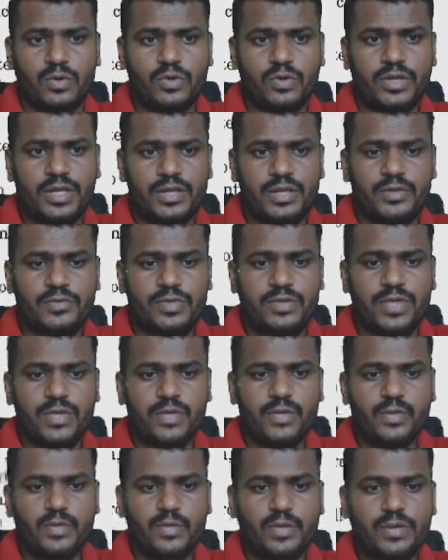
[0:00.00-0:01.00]
Okay, you
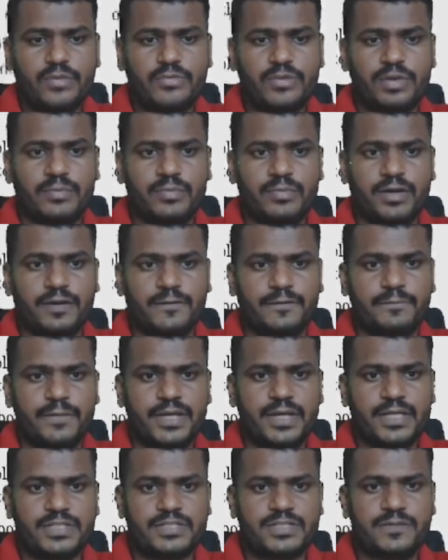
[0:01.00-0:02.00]
need to remember.
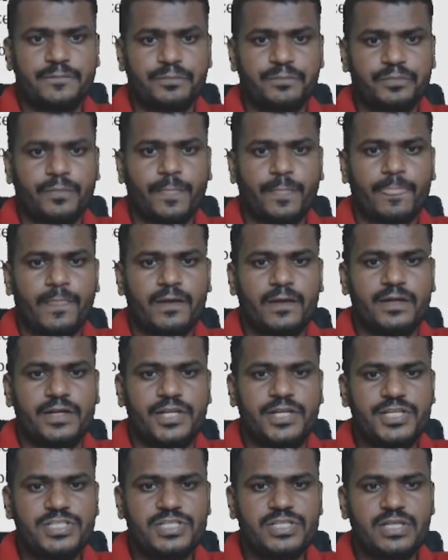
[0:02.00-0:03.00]
Next,
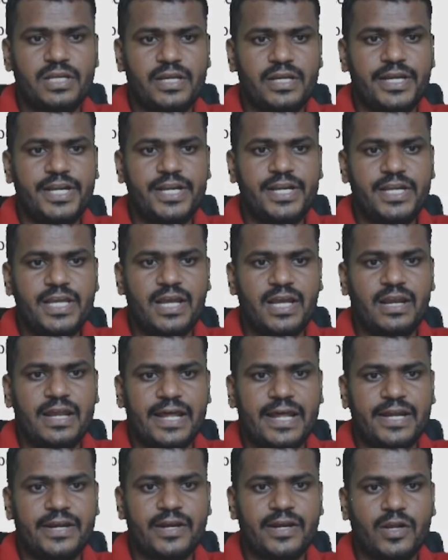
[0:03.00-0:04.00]
Digital India
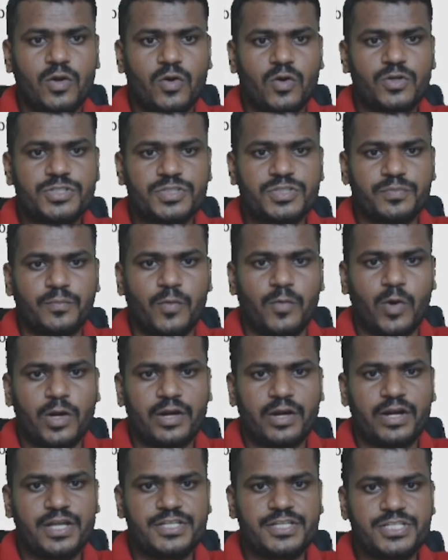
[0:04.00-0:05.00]
Land Records
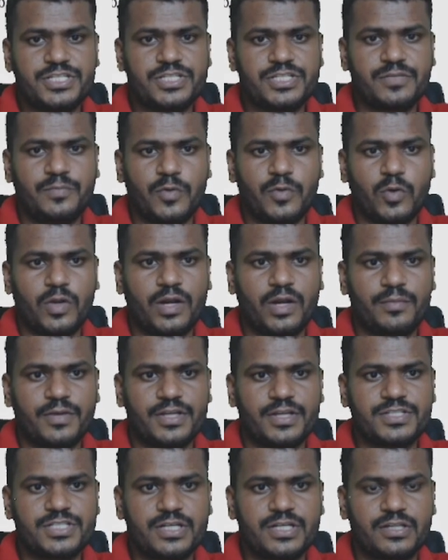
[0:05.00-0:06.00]
Modernization Program
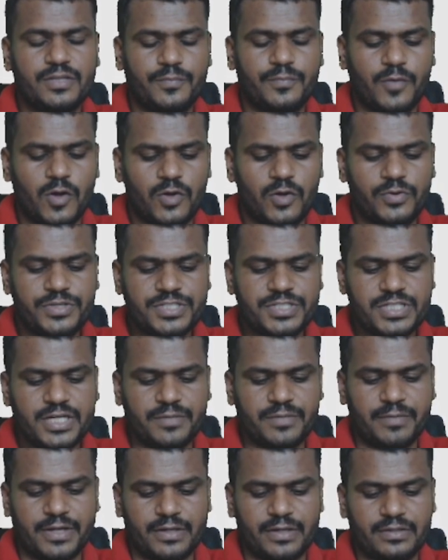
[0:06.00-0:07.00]
consider the following
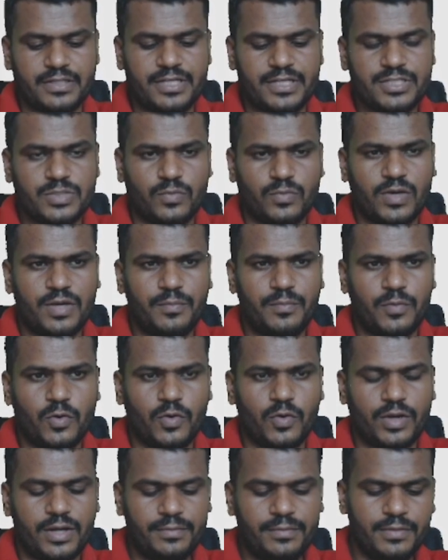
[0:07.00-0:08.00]
statement. There is a one
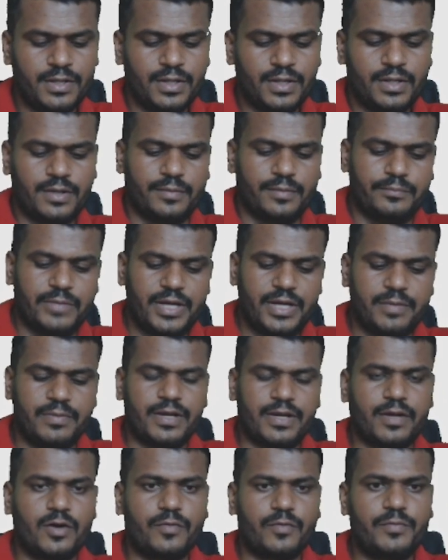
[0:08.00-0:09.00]
program made
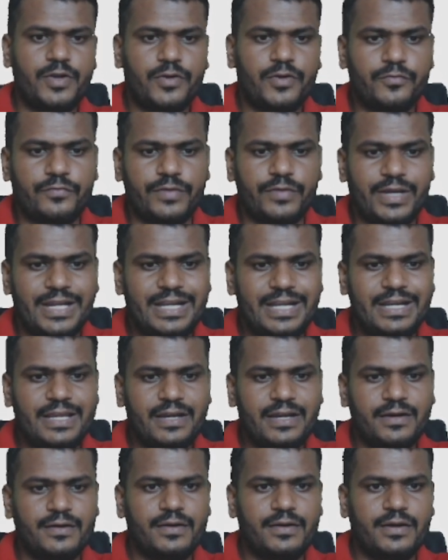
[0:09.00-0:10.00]
by Government of
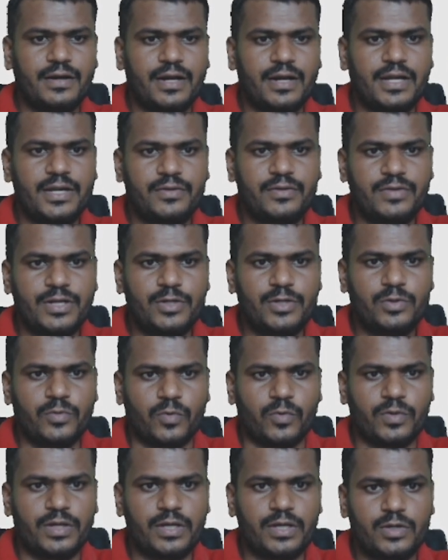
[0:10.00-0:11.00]
India, and you need to
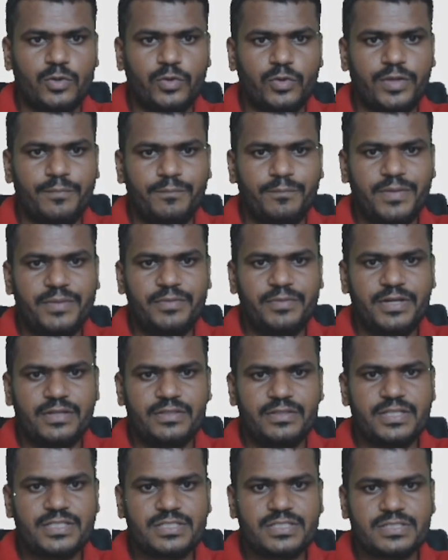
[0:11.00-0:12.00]
know, to
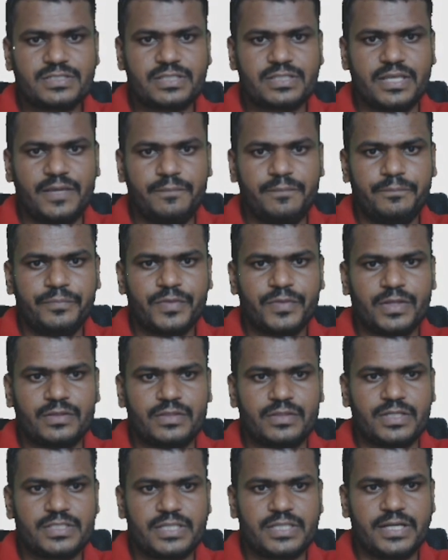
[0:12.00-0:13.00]
implement this scheme
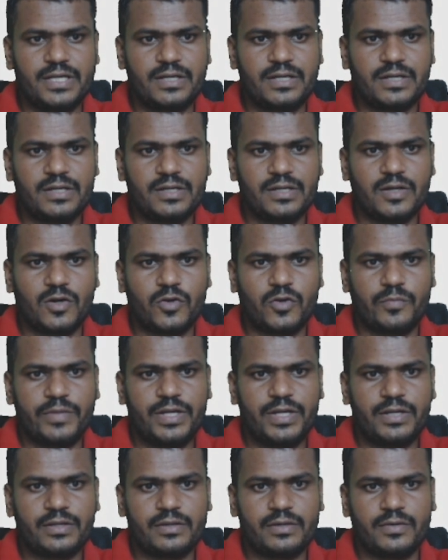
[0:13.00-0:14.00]
the central
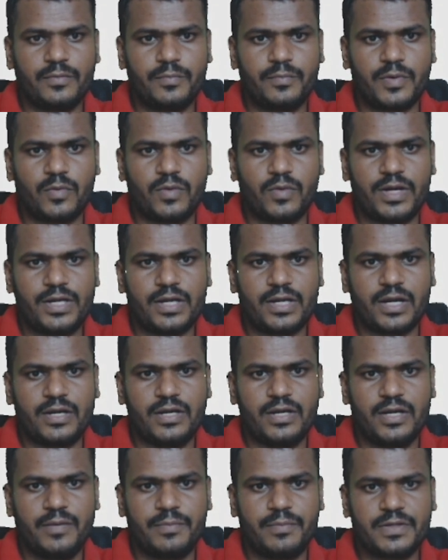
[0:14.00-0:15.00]
government provide
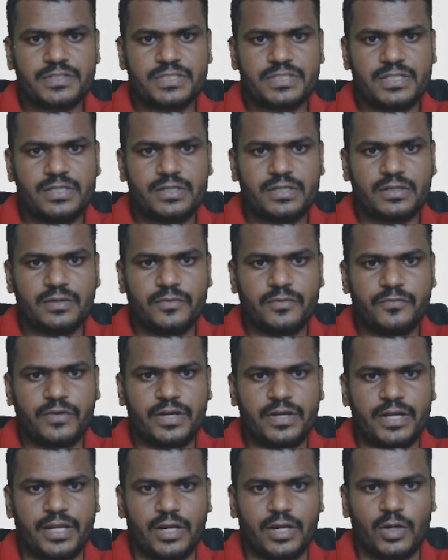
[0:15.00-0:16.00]
100%
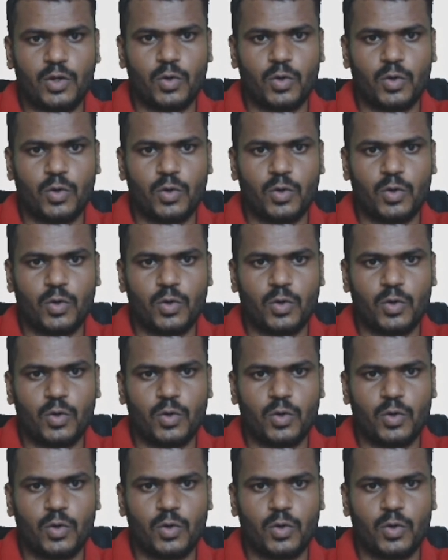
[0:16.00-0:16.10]
funding.